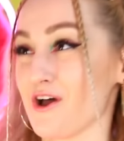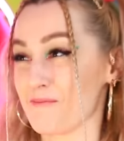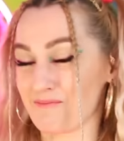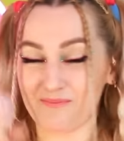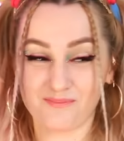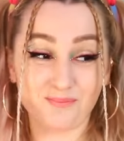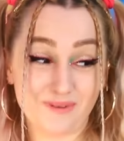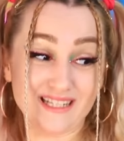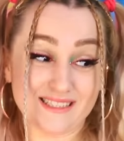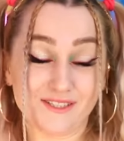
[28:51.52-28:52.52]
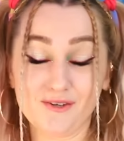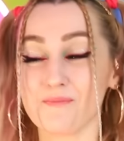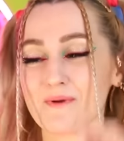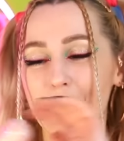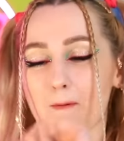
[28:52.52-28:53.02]
All right, Alice,
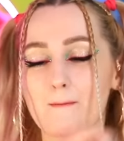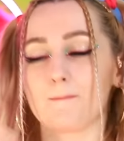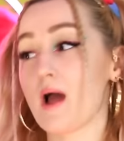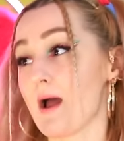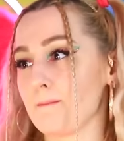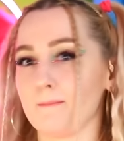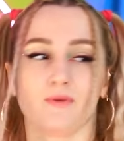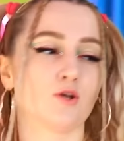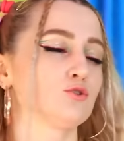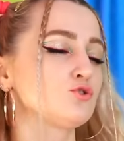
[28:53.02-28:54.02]
let's work on your makeup.